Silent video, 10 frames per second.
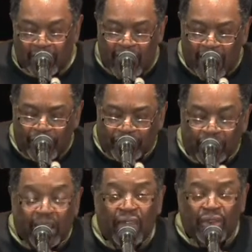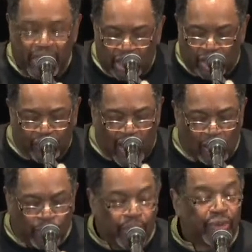to gather together his
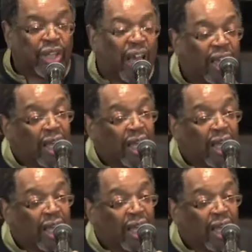followers.